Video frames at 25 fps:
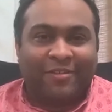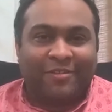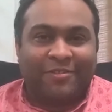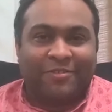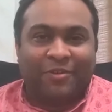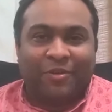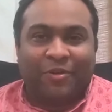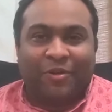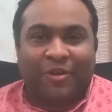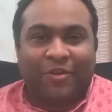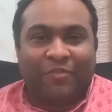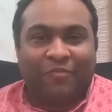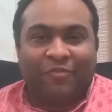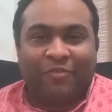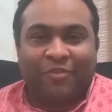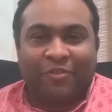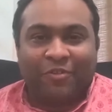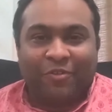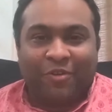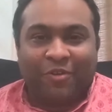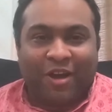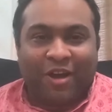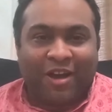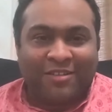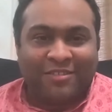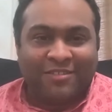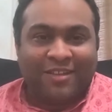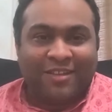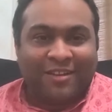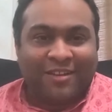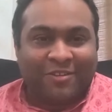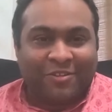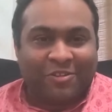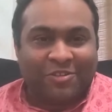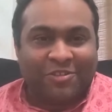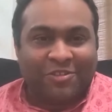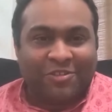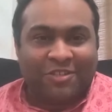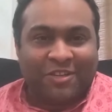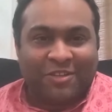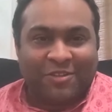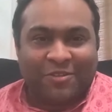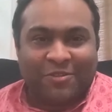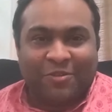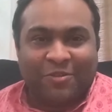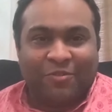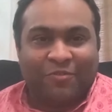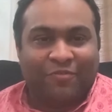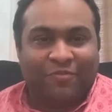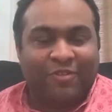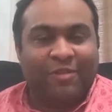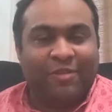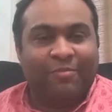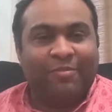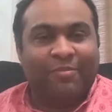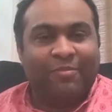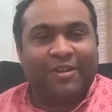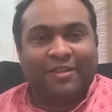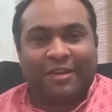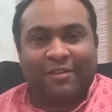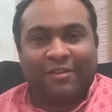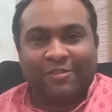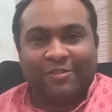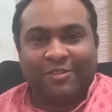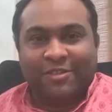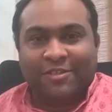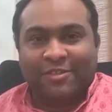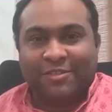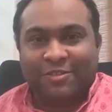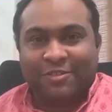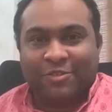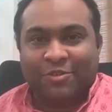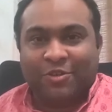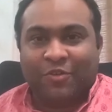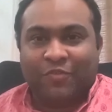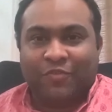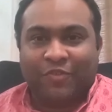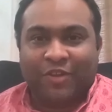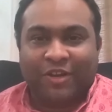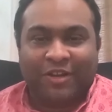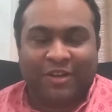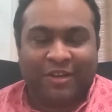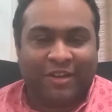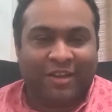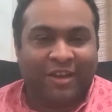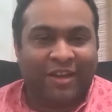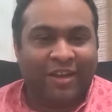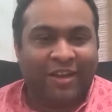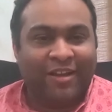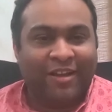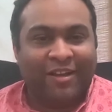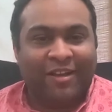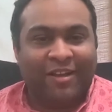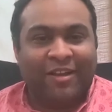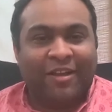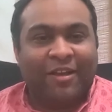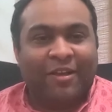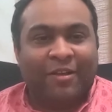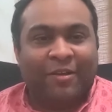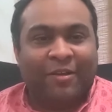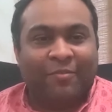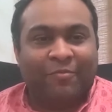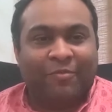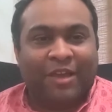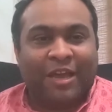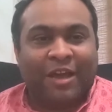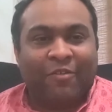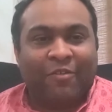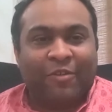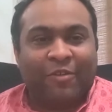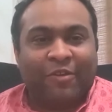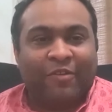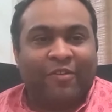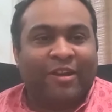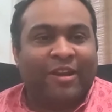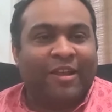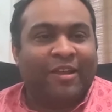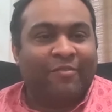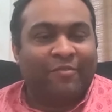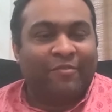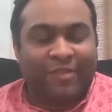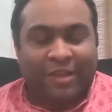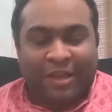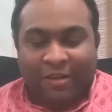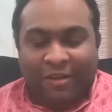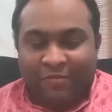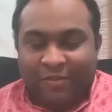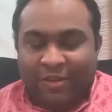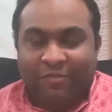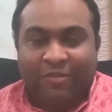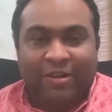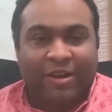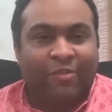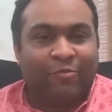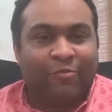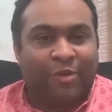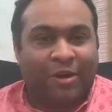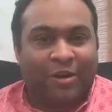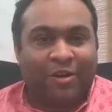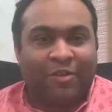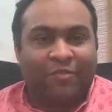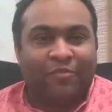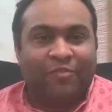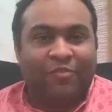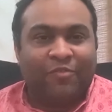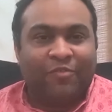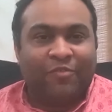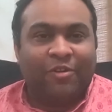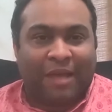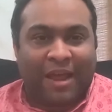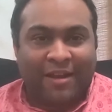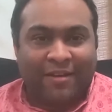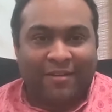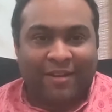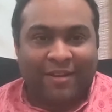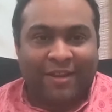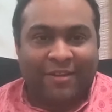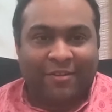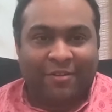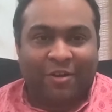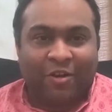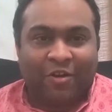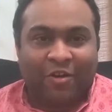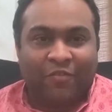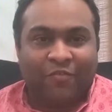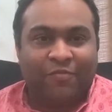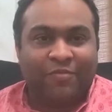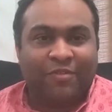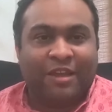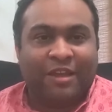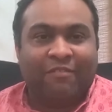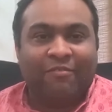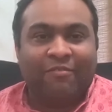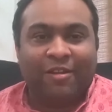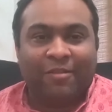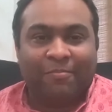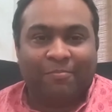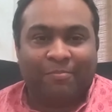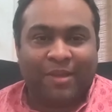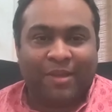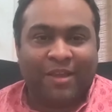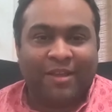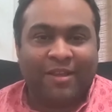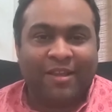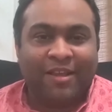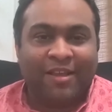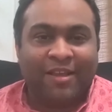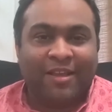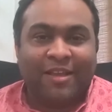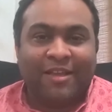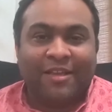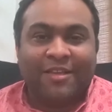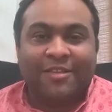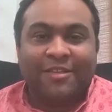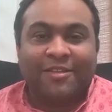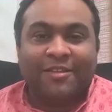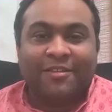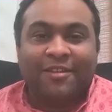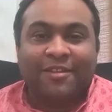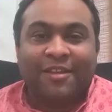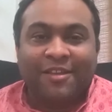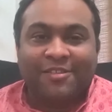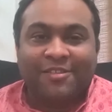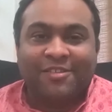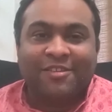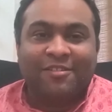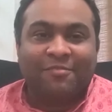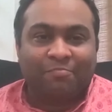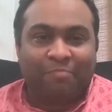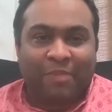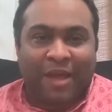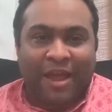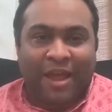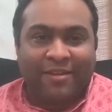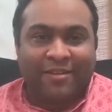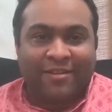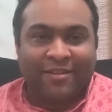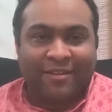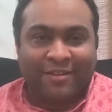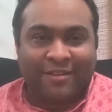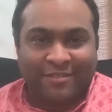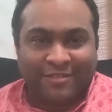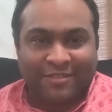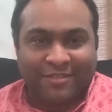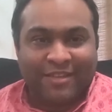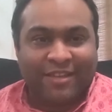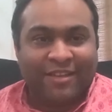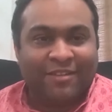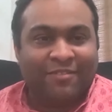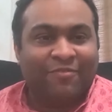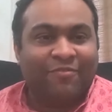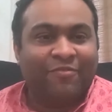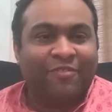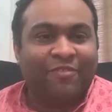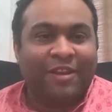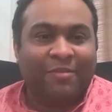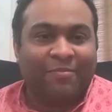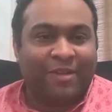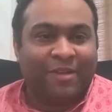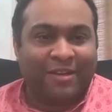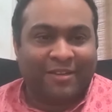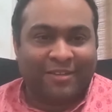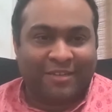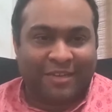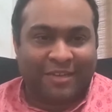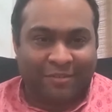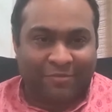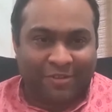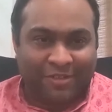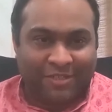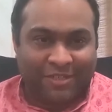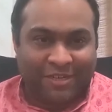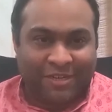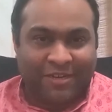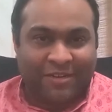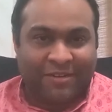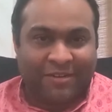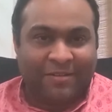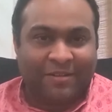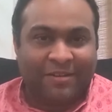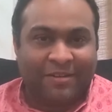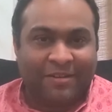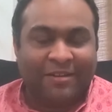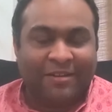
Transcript: So if you ask that question to Film and Television Institute of India, we have given a wonderful mandate of developing teaching patterns in film and television,